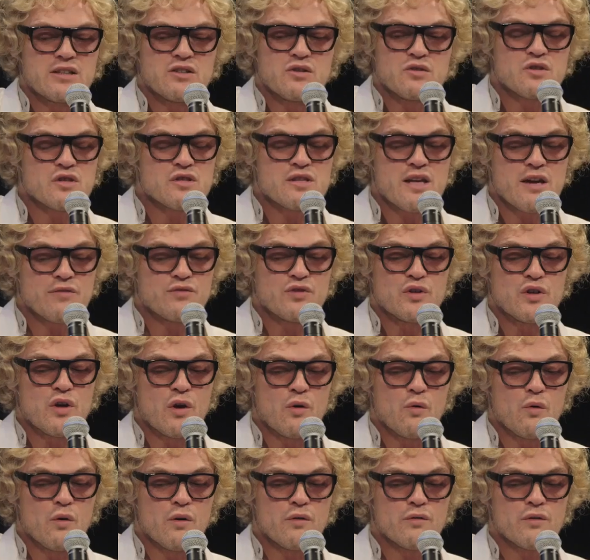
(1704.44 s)
that you just have to
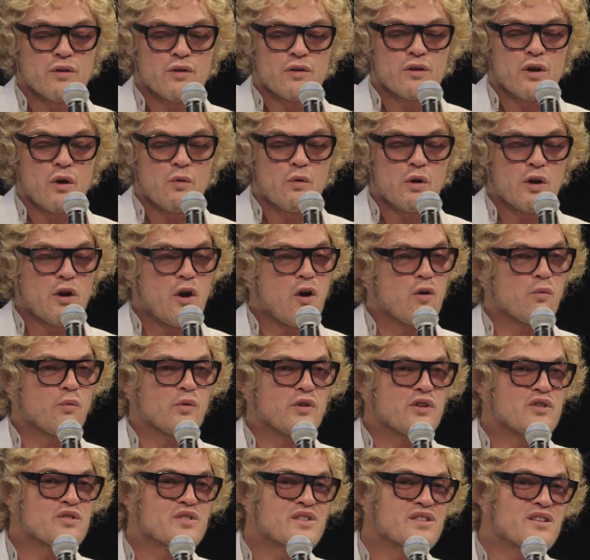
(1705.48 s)
go along
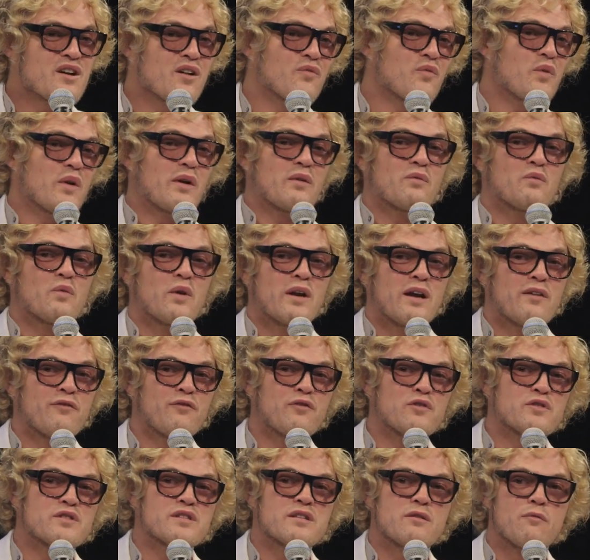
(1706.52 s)
with yourself. When I
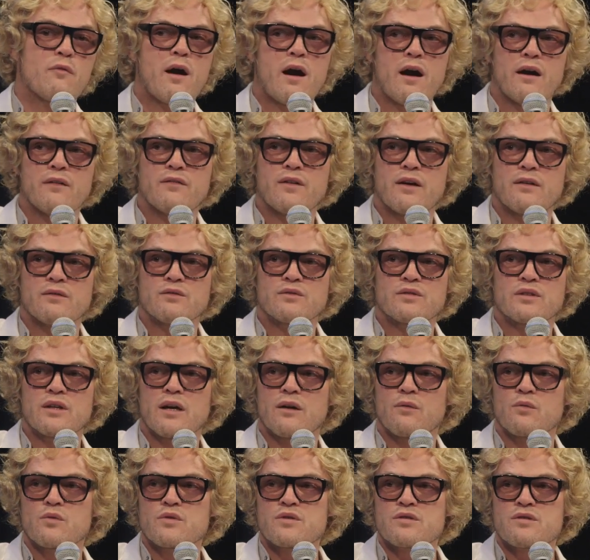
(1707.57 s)
first arrived,
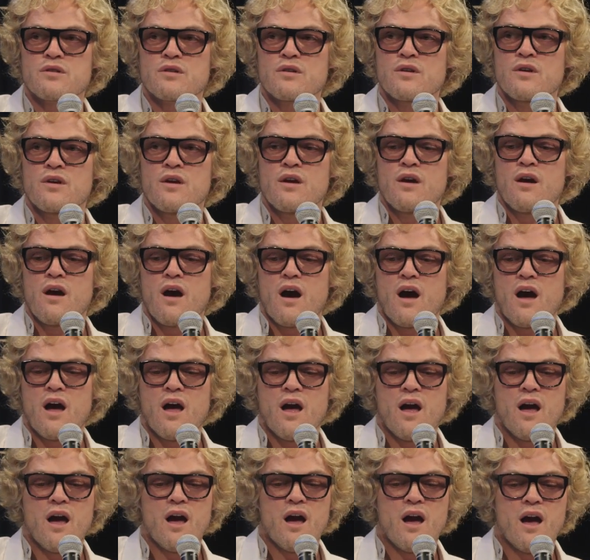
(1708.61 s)
I was
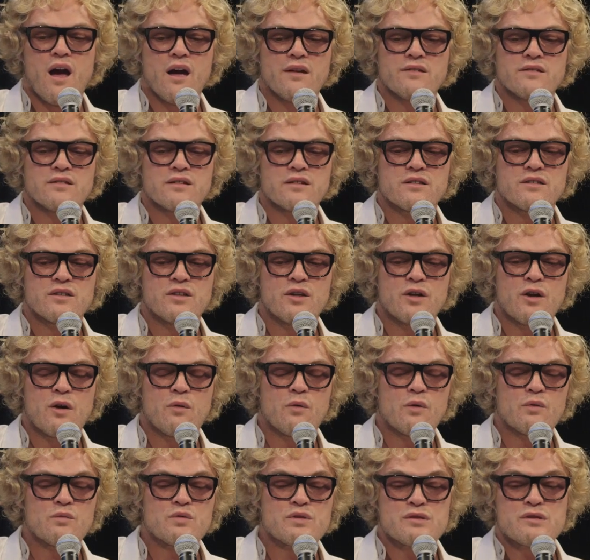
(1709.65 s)
it
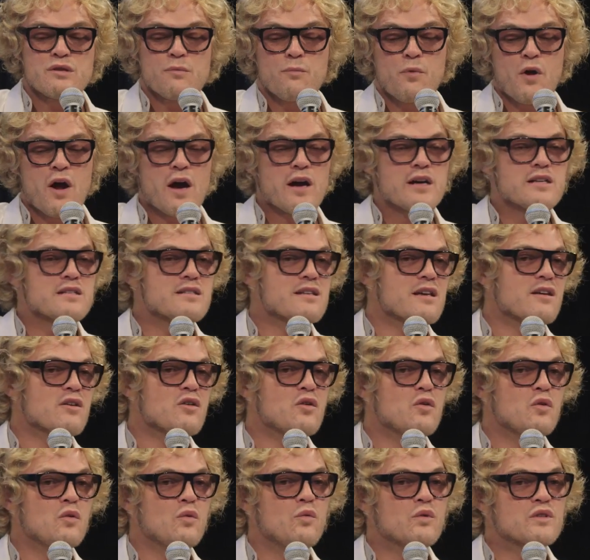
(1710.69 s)
was surprising
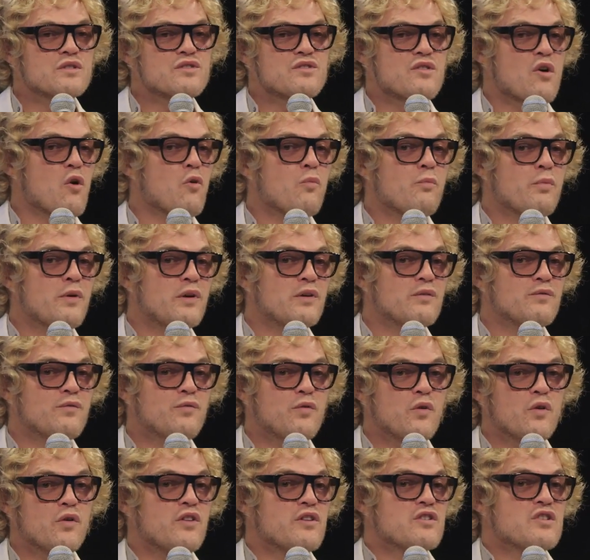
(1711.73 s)
who was open
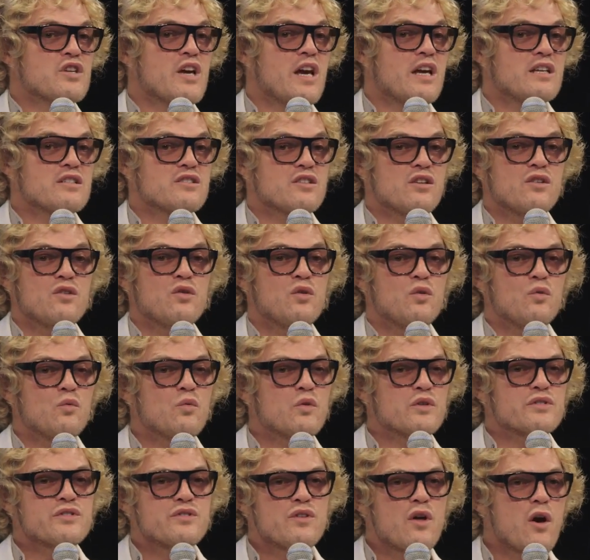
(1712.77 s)
for the change and who
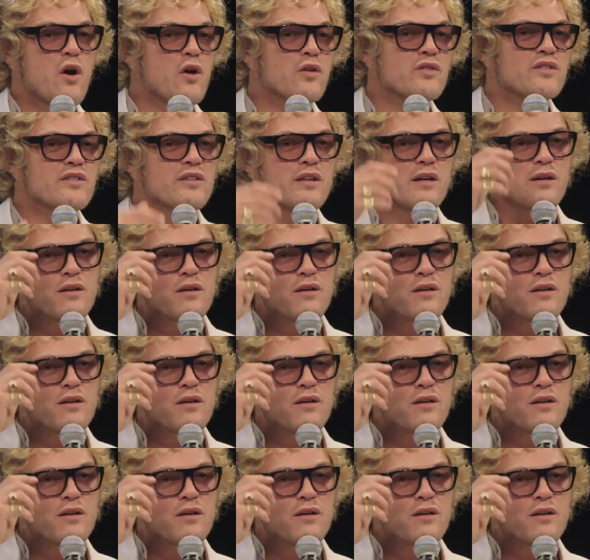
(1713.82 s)
was not.